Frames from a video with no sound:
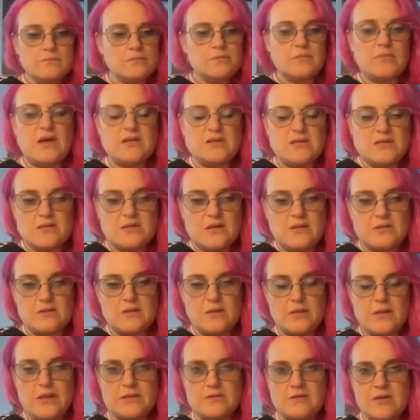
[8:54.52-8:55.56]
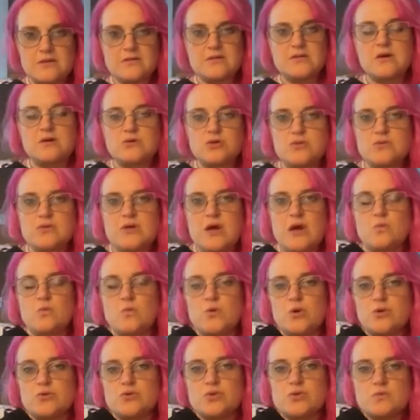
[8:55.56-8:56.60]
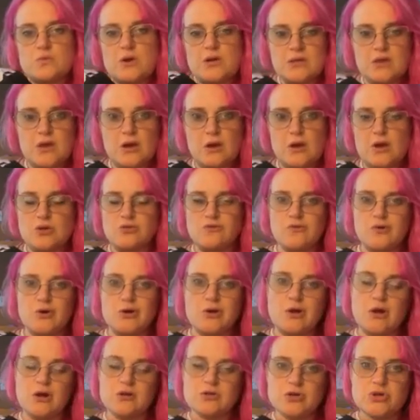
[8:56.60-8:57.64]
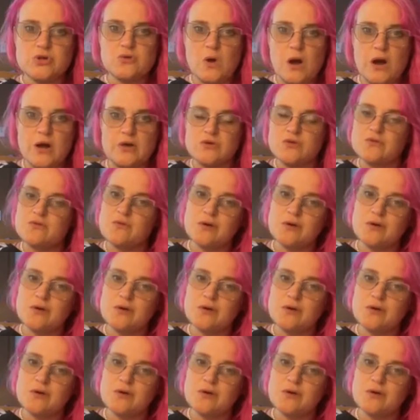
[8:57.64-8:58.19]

That's like your 10 words right there, and you've already got 2 eyes.